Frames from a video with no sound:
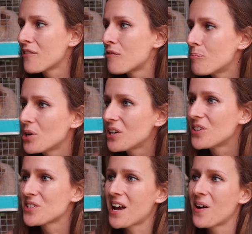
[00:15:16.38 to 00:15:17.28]
of
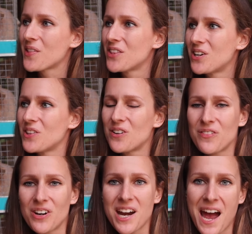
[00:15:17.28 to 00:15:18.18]
breeders out there that are
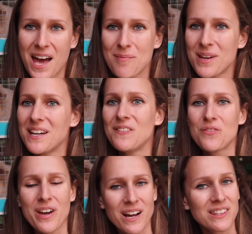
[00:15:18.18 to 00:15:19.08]
very adamant in
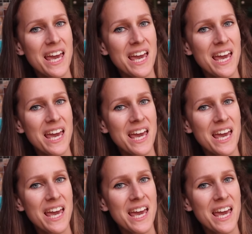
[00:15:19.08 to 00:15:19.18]
the fact